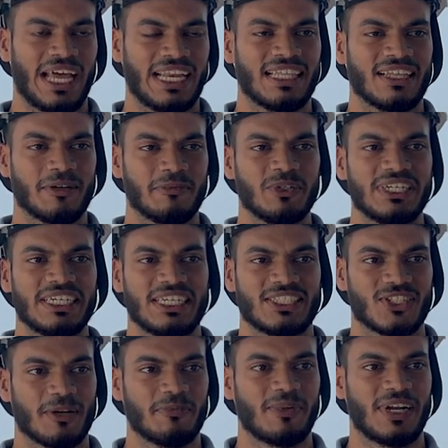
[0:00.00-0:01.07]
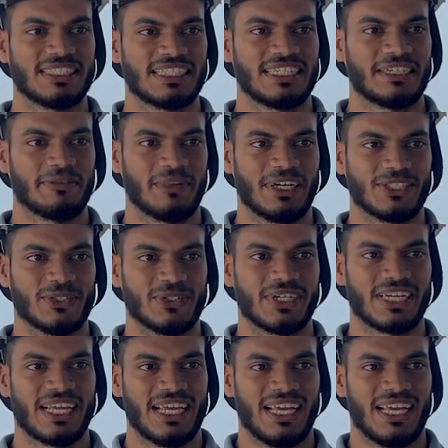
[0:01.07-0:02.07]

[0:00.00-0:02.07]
and the community is not present in Mysore.